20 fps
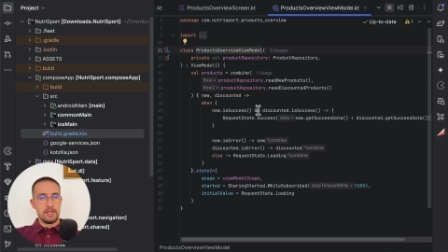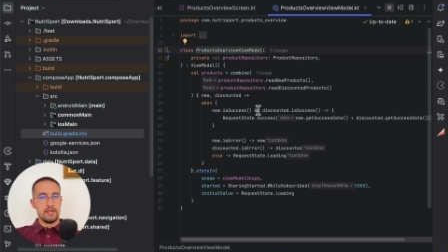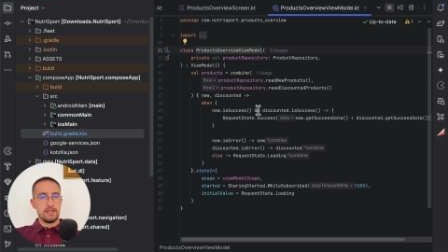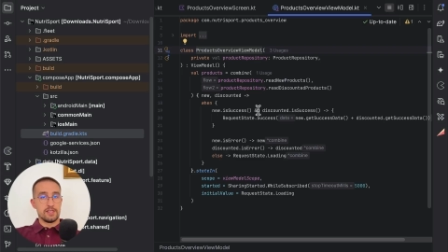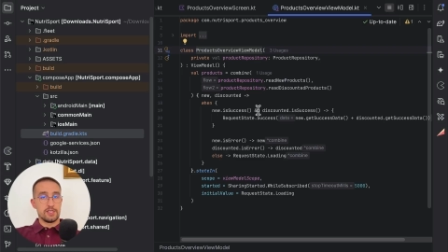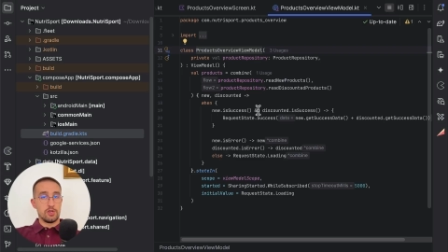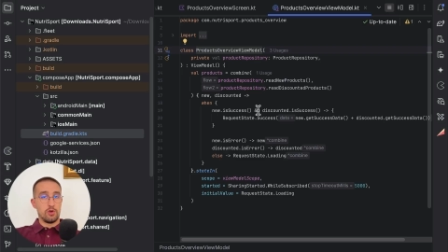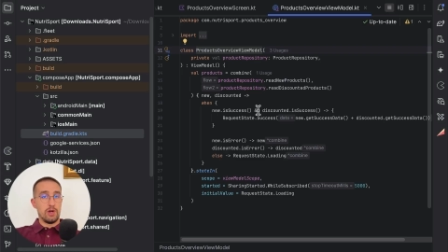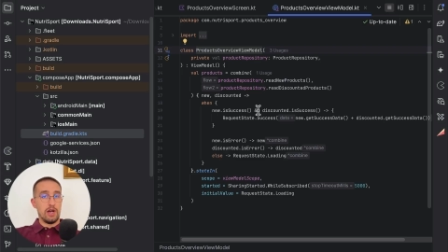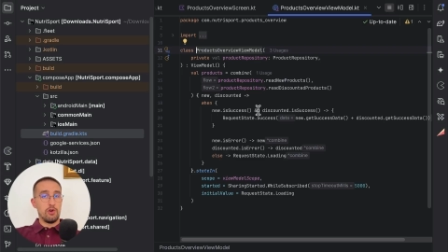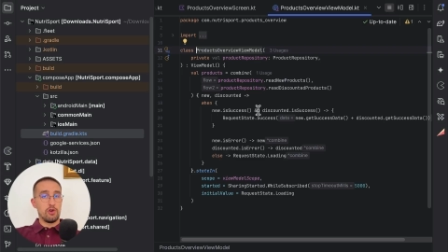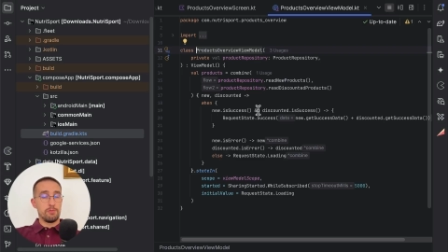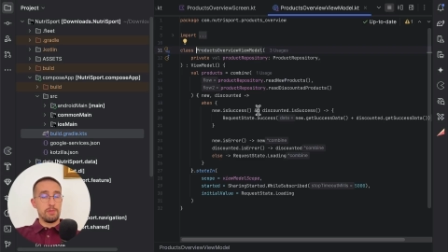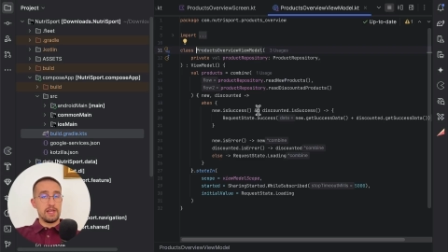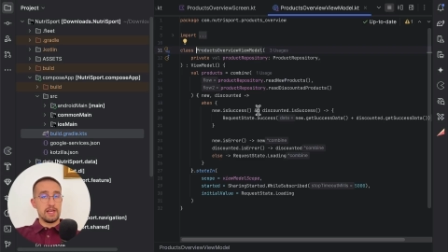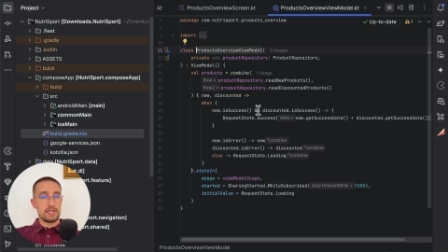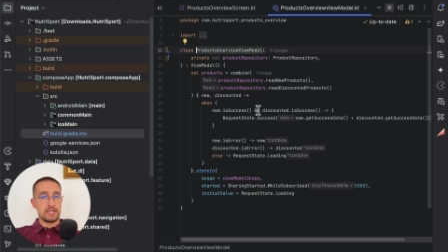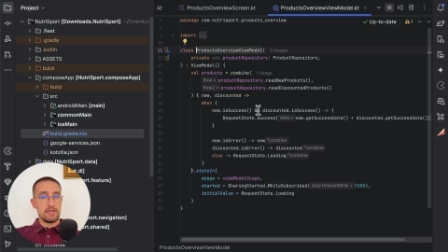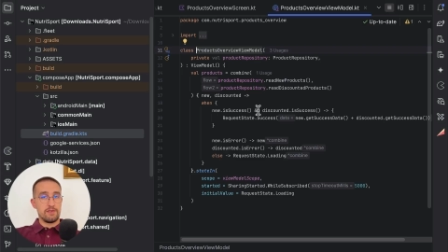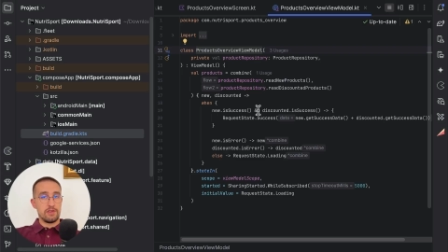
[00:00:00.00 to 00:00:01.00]
So our main
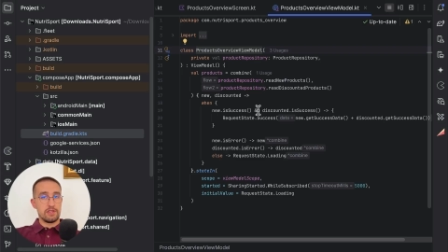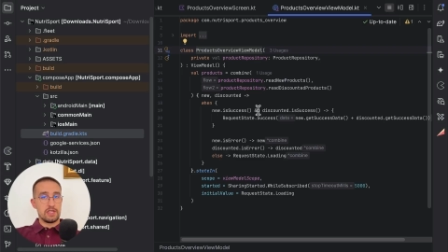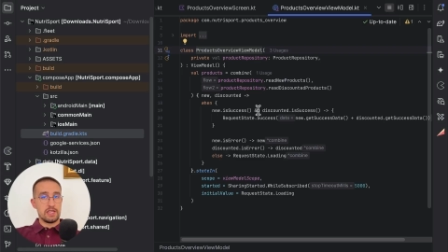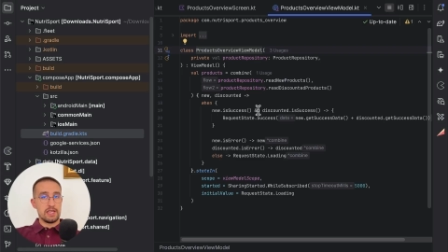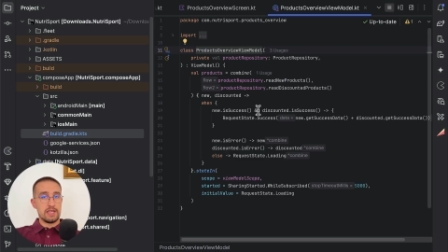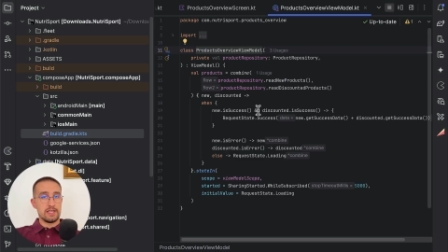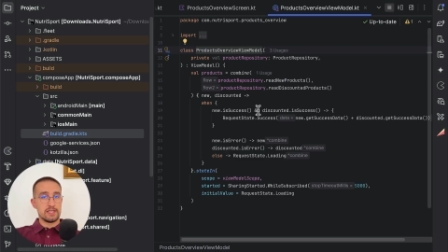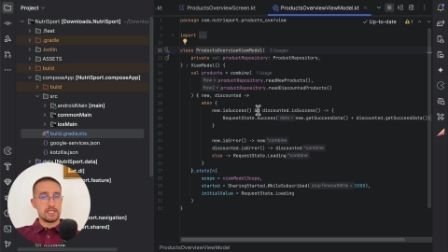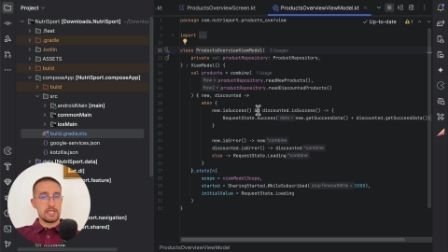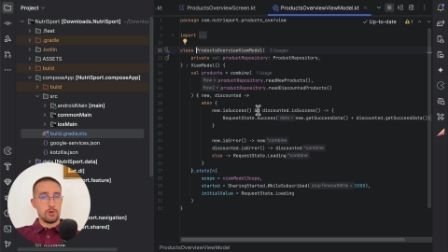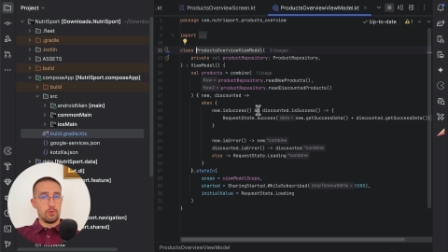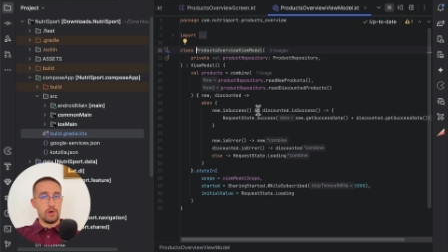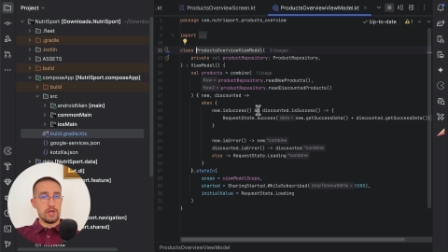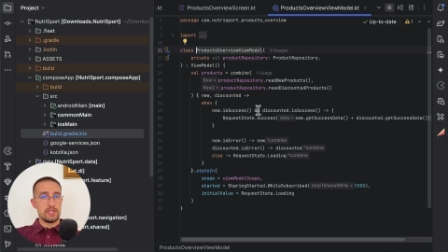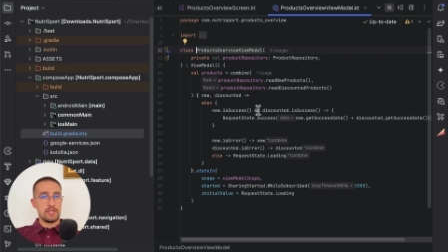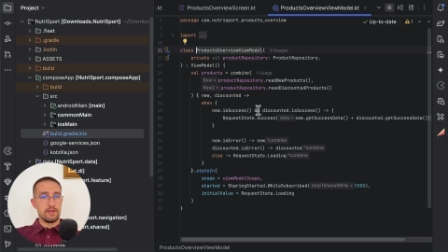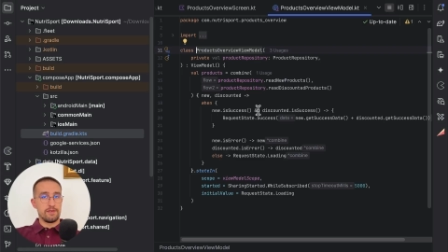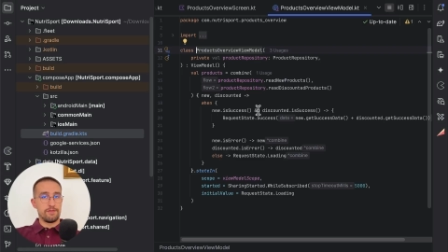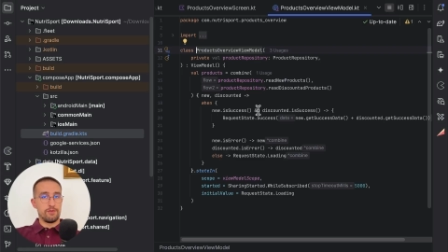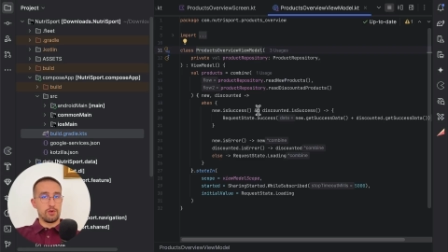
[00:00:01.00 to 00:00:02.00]
activity is
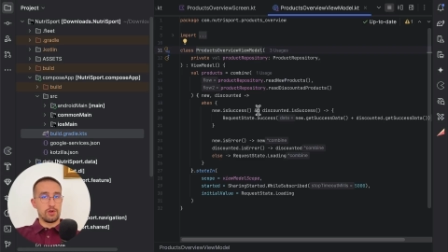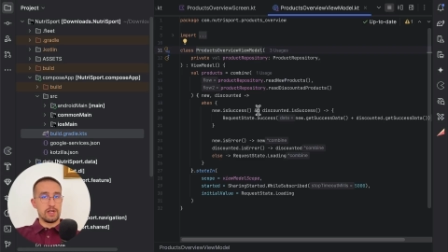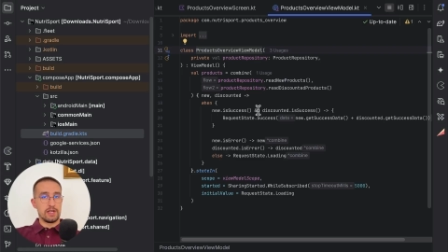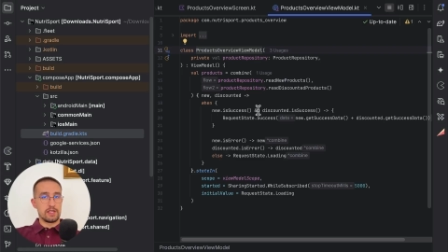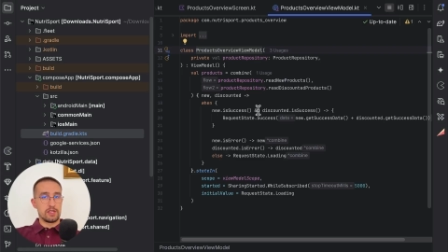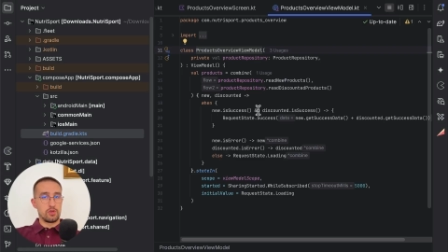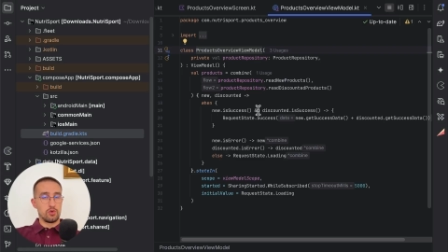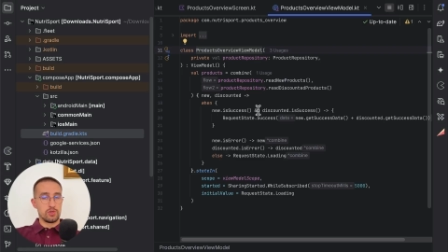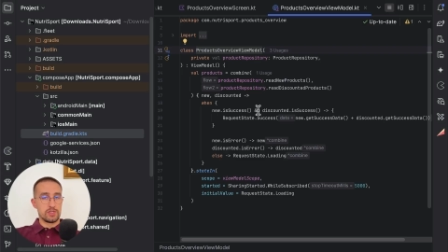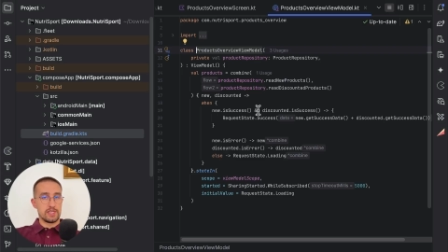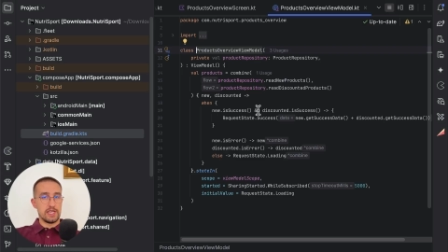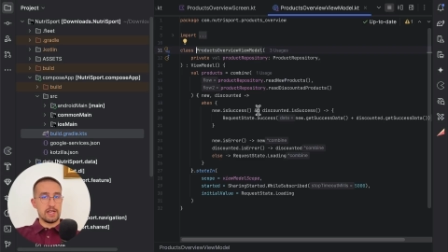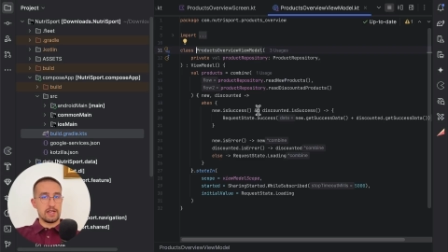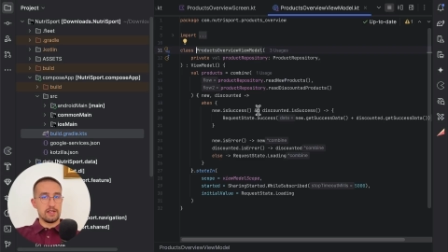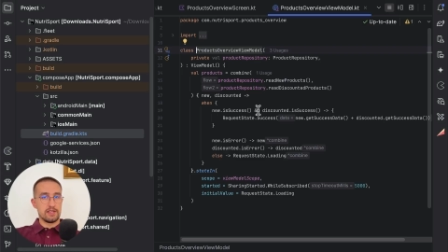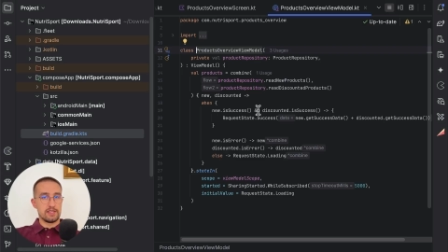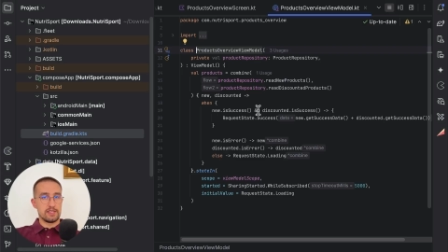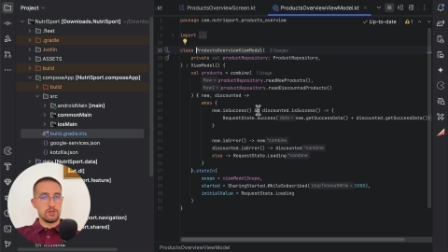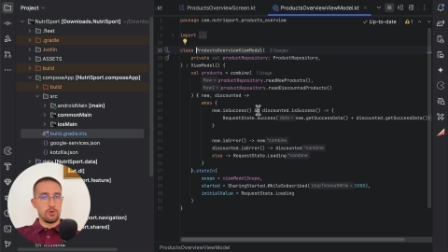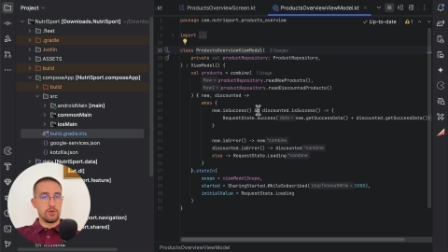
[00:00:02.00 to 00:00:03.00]
waiting for 2
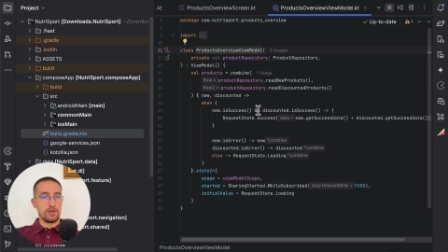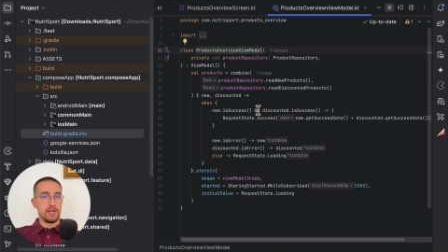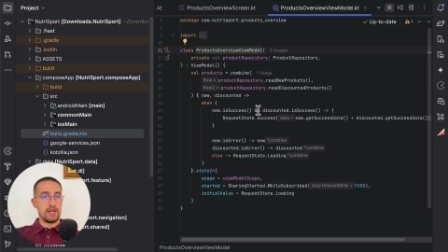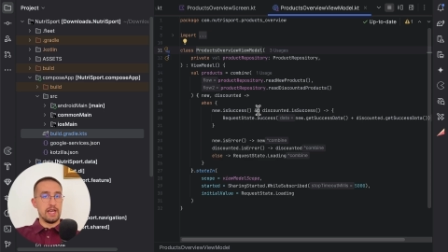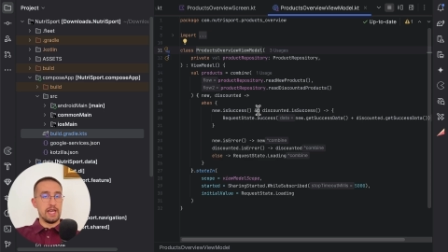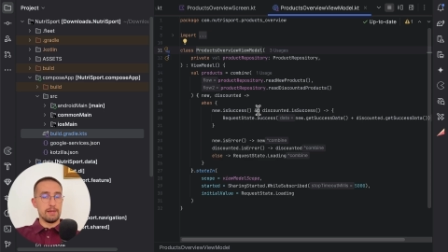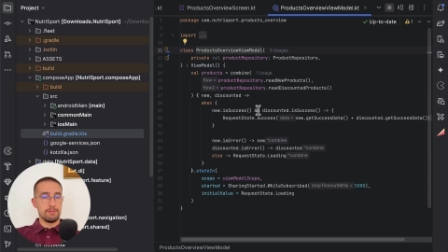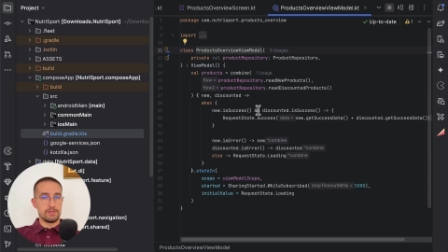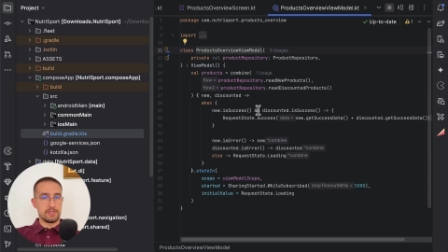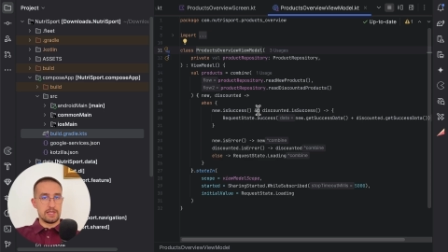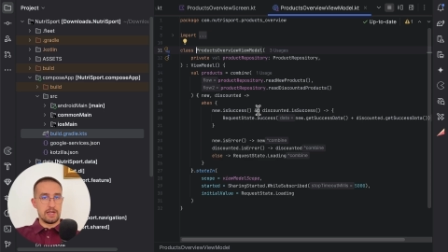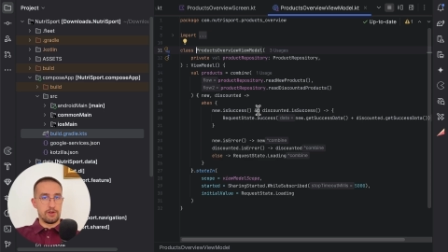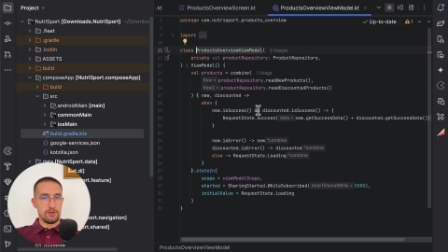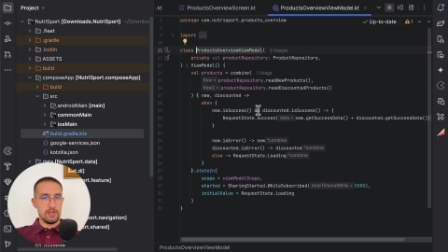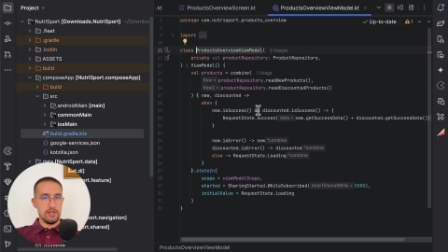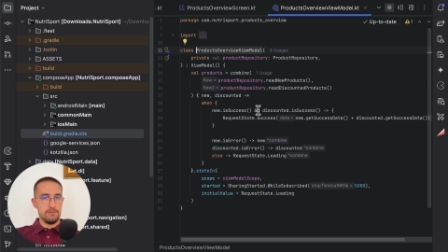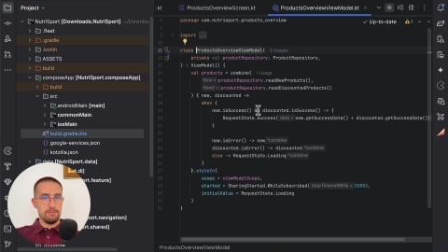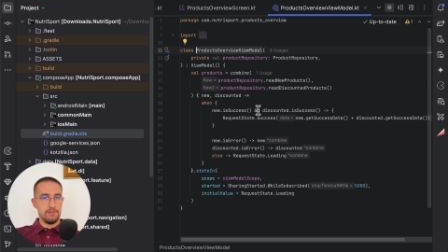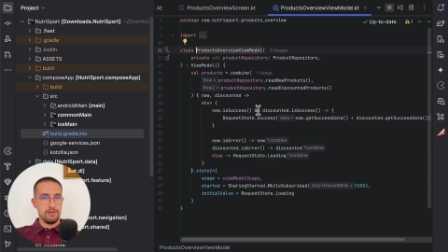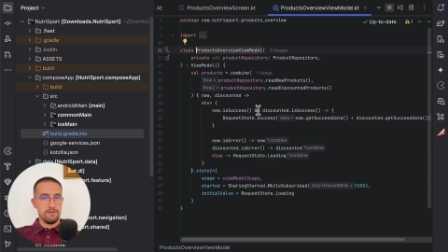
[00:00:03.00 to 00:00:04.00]
seconds on an app
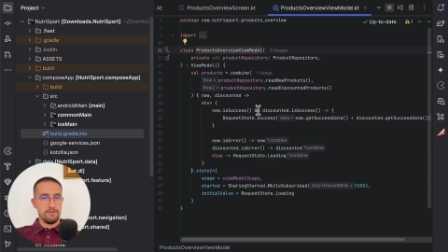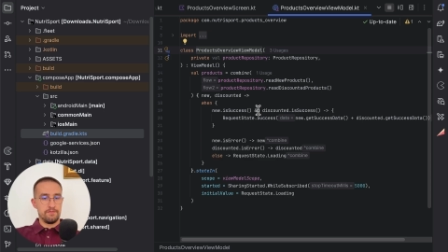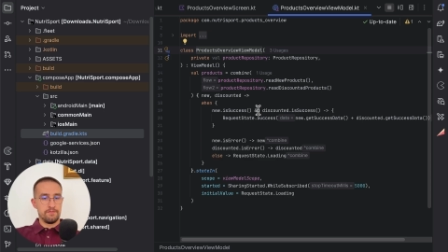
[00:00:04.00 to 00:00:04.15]
startup.